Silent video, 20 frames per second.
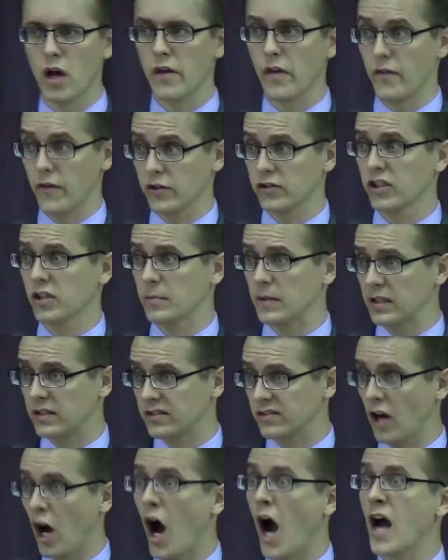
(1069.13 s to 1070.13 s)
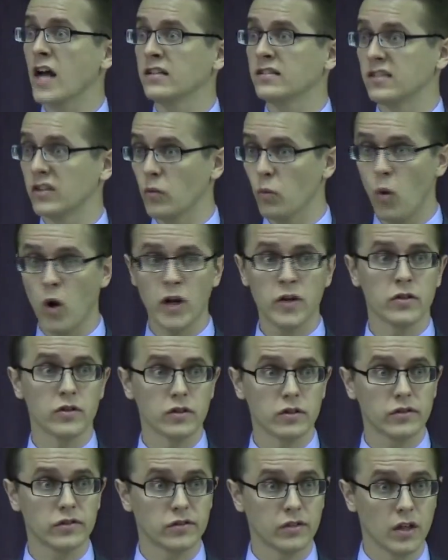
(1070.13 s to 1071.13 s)
on that there's going to be signs and
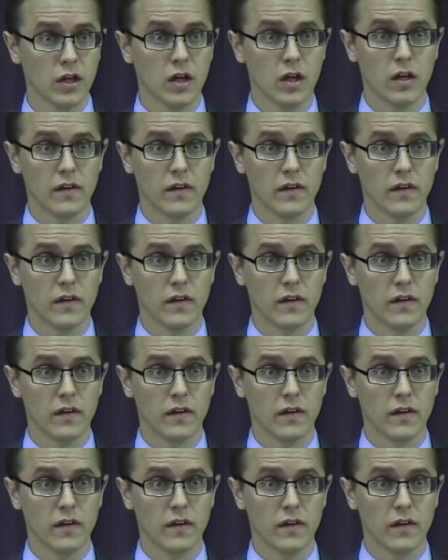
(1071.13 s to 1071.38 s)
wonders